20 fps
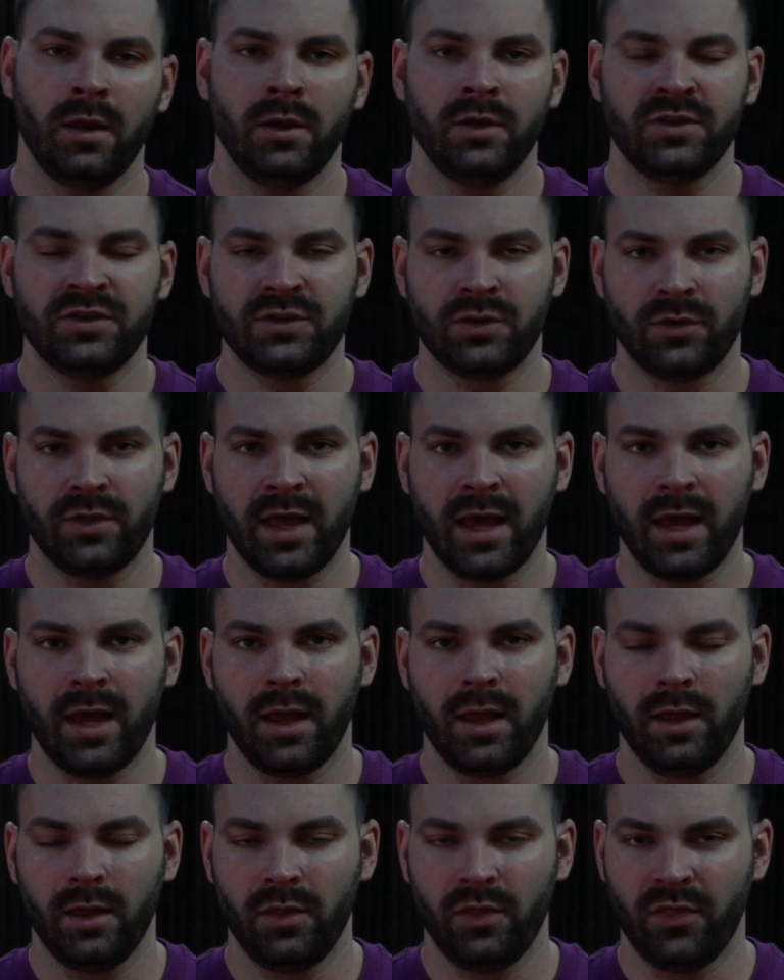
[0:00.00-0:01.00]
So
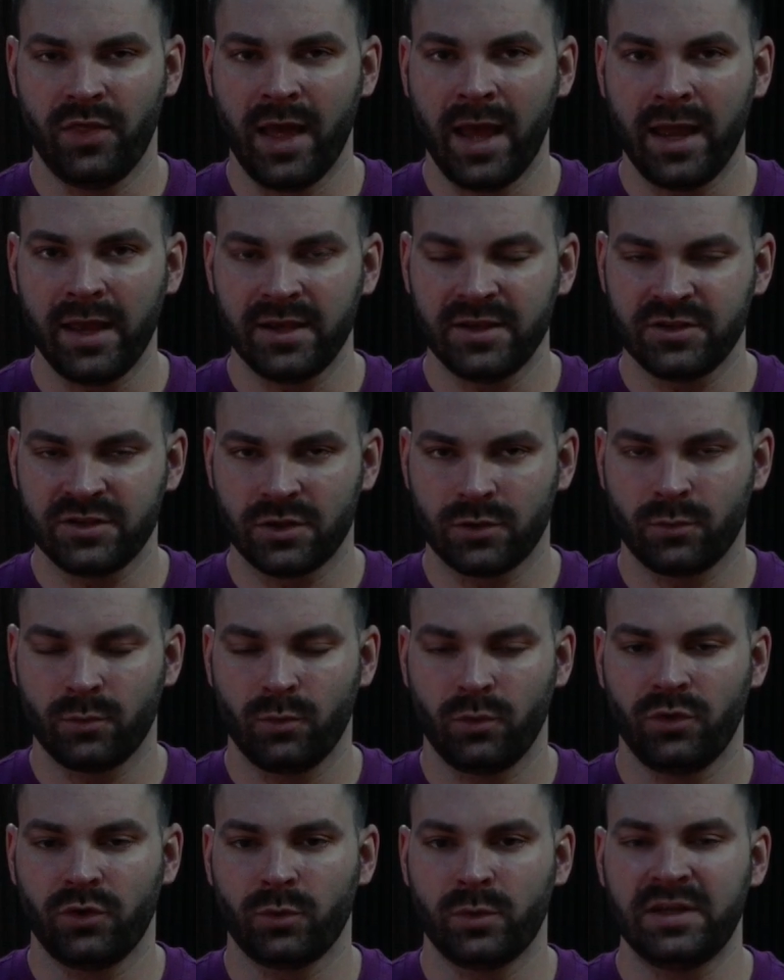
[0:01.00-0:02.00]
that is the
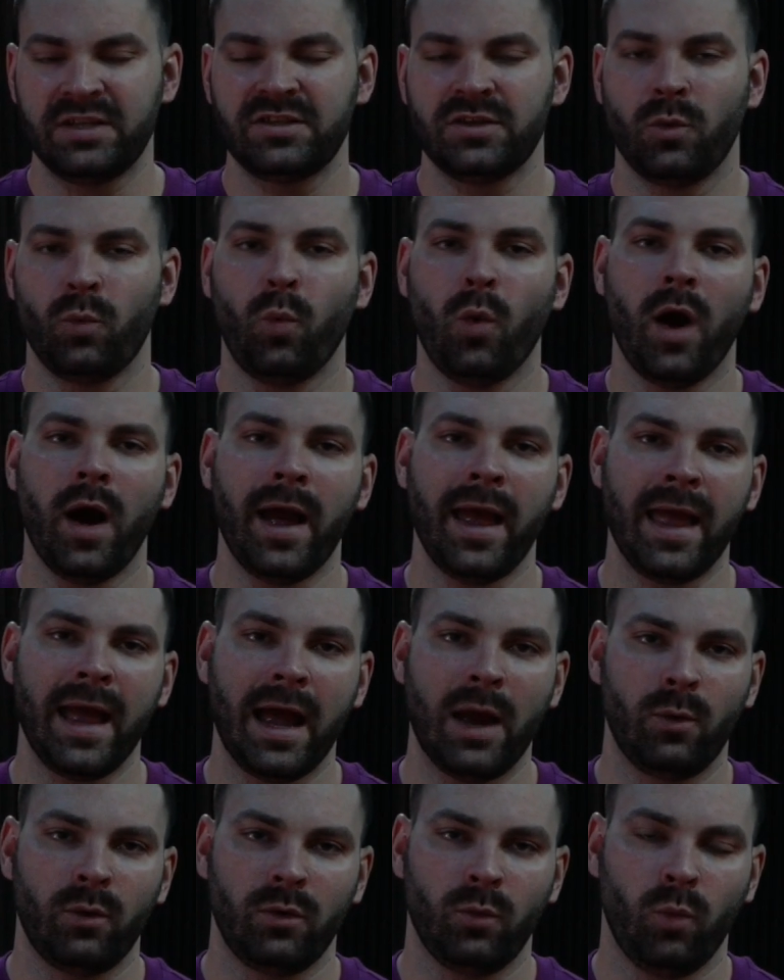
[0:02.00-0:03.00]
reason why
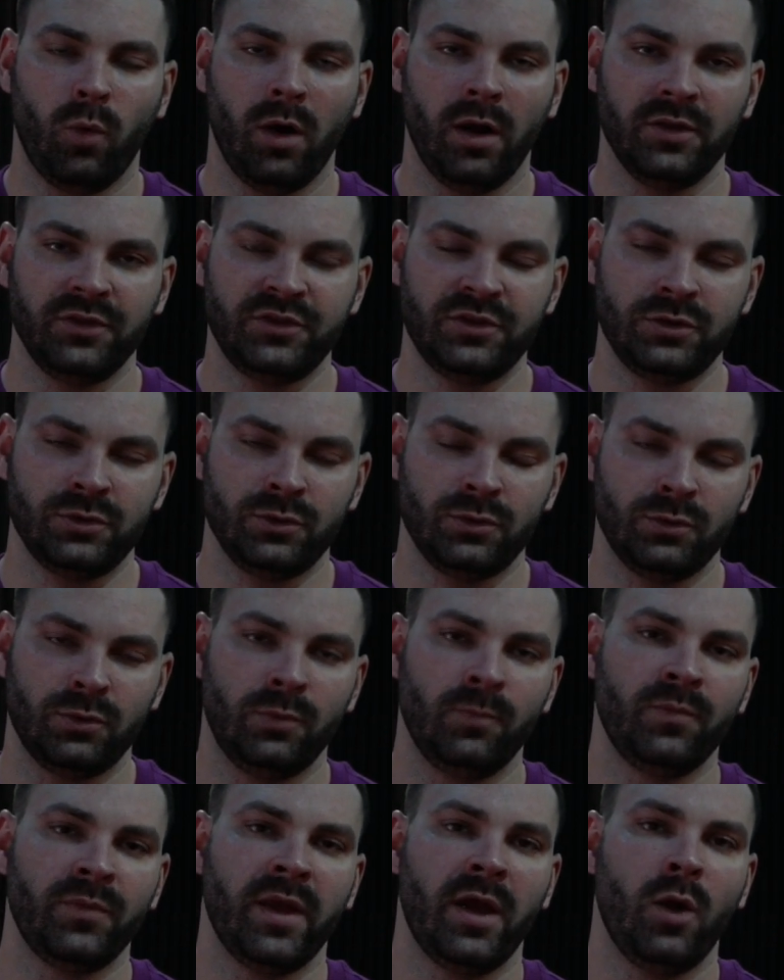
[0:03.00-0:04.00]
I would want
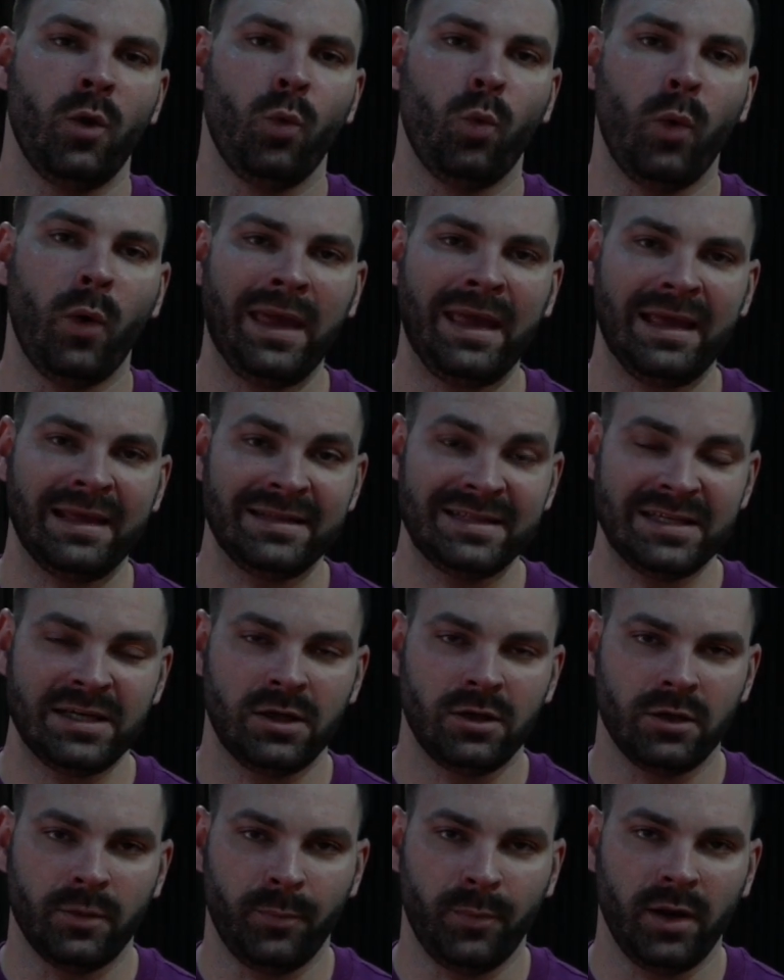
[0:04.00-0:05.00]
to wait
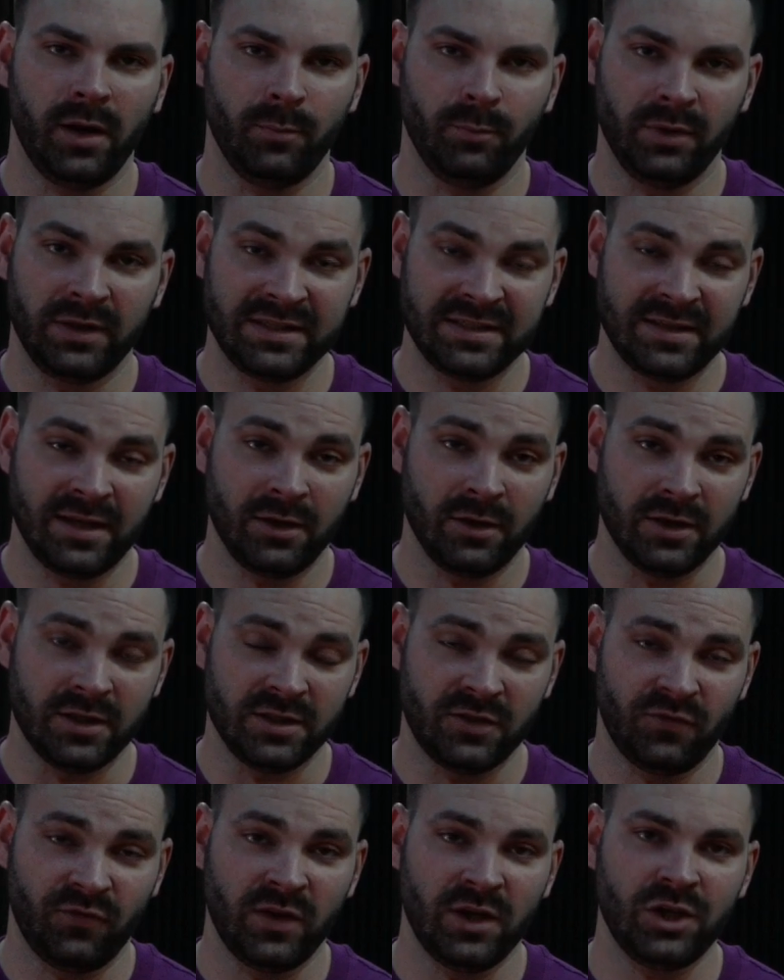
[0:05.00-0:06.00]
until the public sale
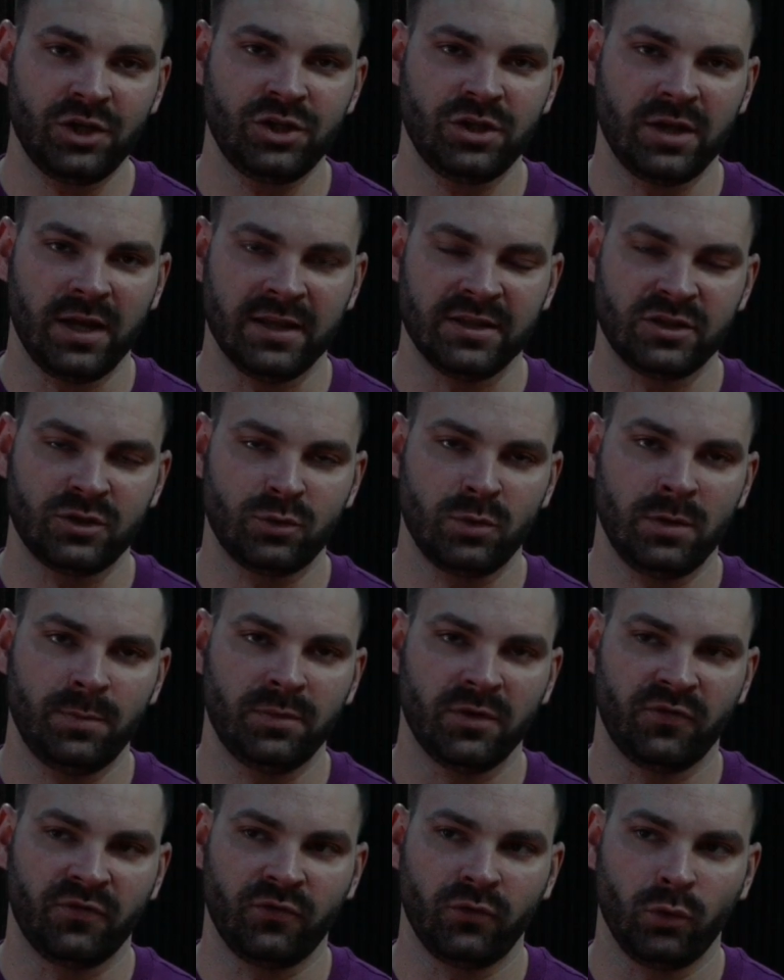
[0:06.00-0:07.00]
is finished and sweep
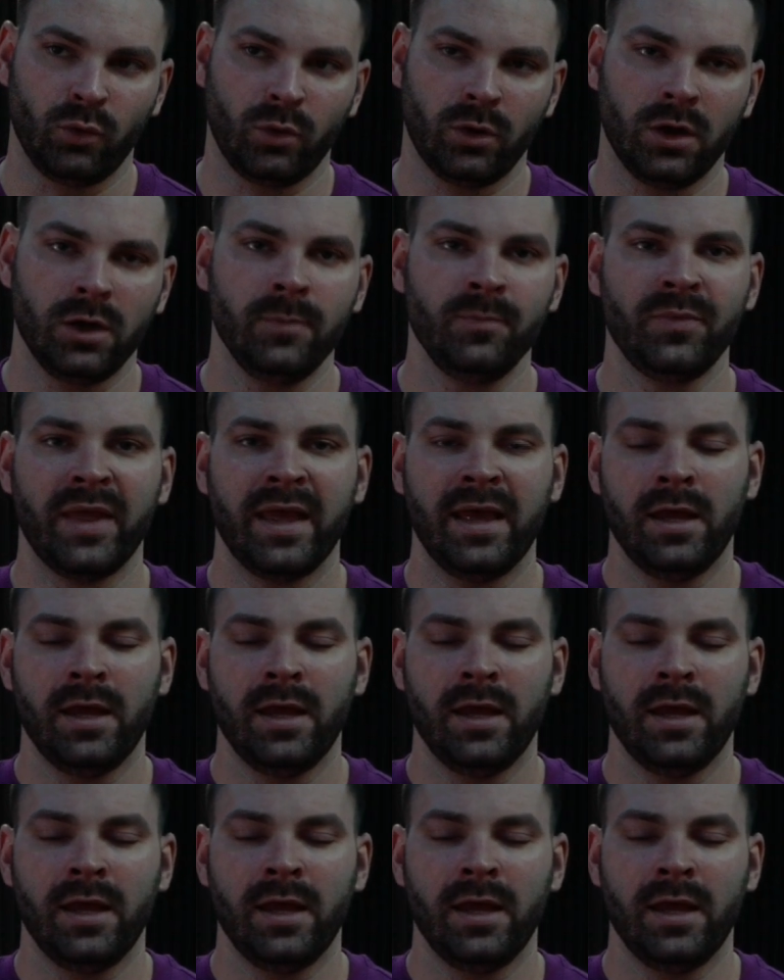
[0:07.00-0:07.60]
the floor,